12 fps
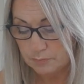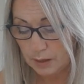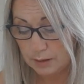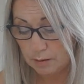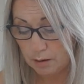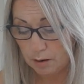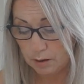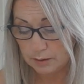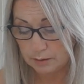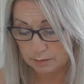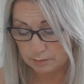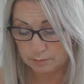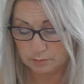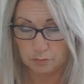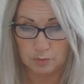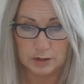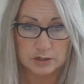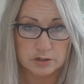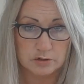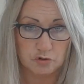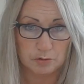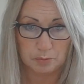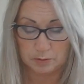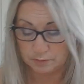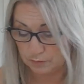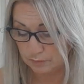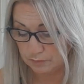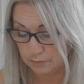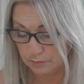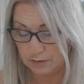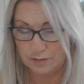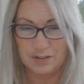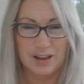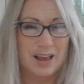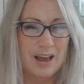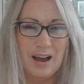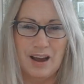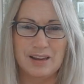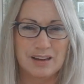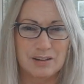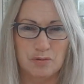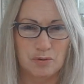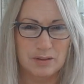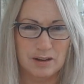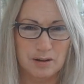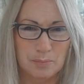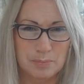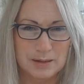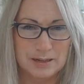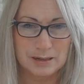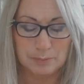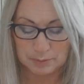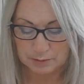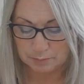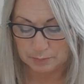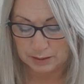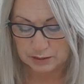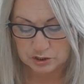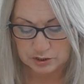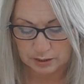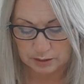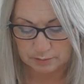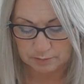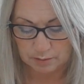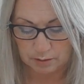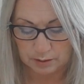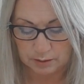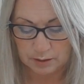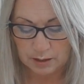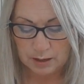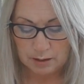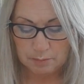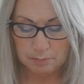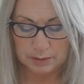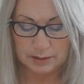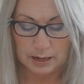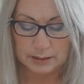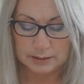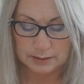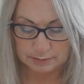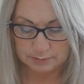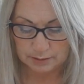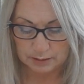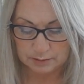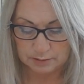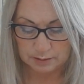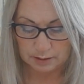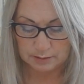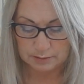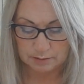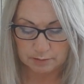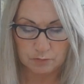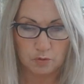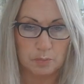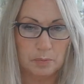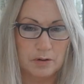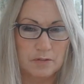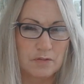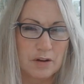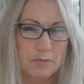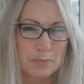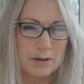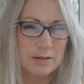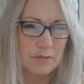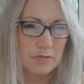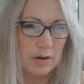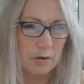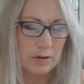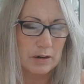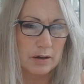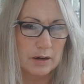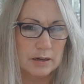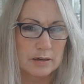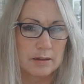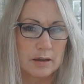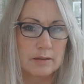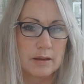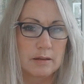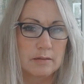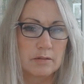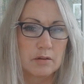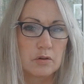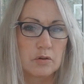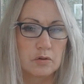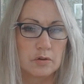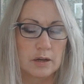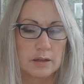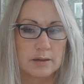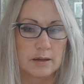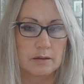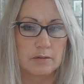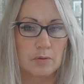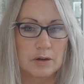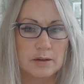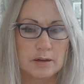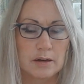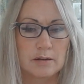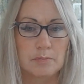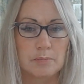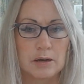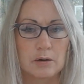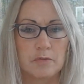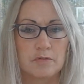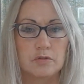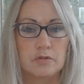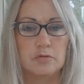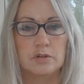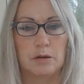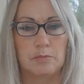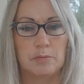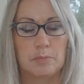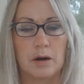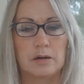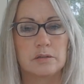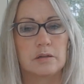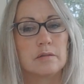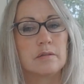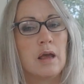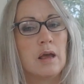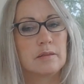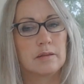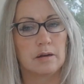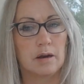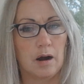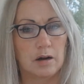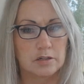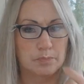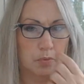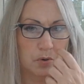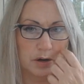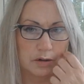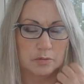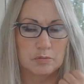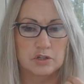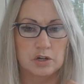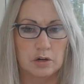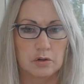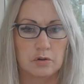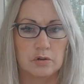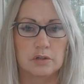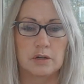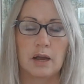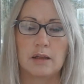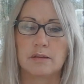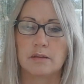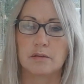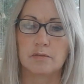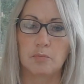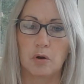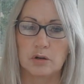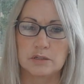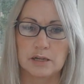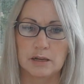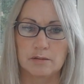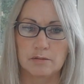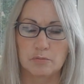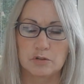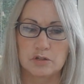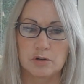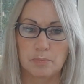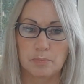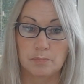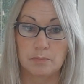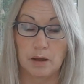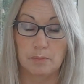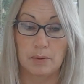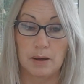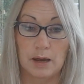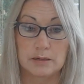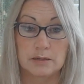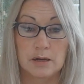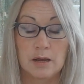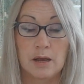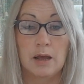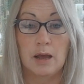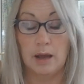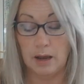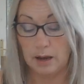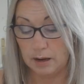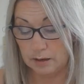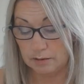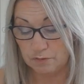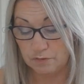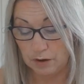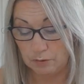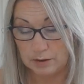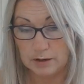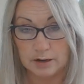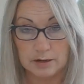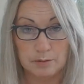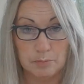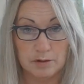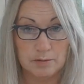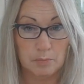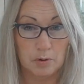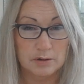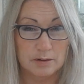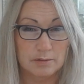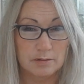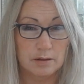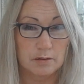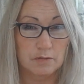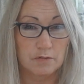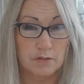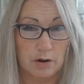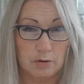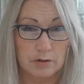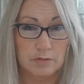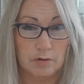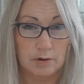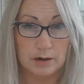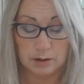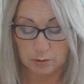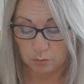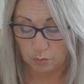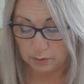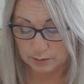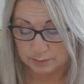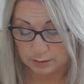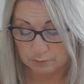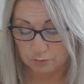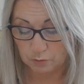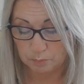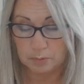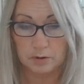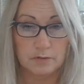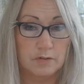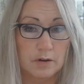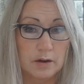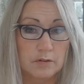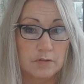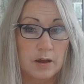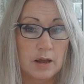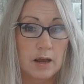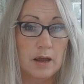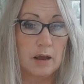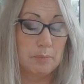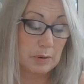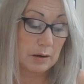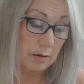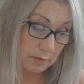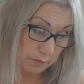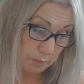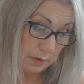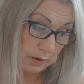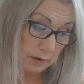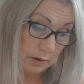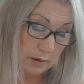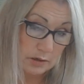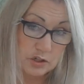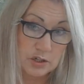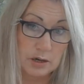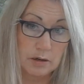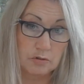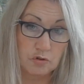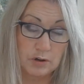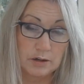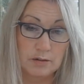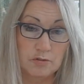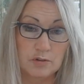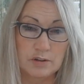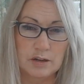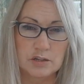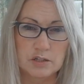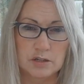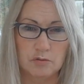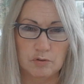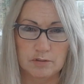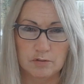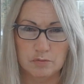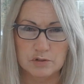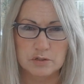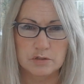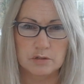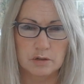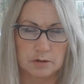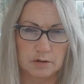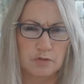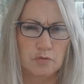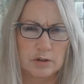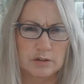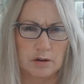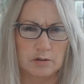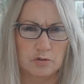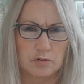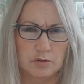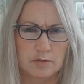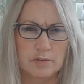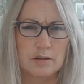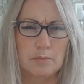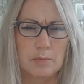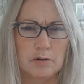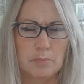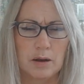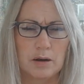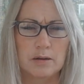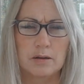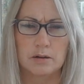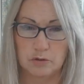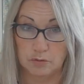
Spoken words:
And high, the range is 3.5 to 5. I ignore that completely because my HDL is high. My calculated LDL is 4.5, but it's very likely that that's the good LDL. So LDL is made up of two types of particles, the large buoyant, which are good, and the small dense, which are bad. It's very likely my small dense is very, very low in that 4.5 because of my HDL, triglyceride to HDL ratio, which is, if you read Dr. Lustig, Metabolical,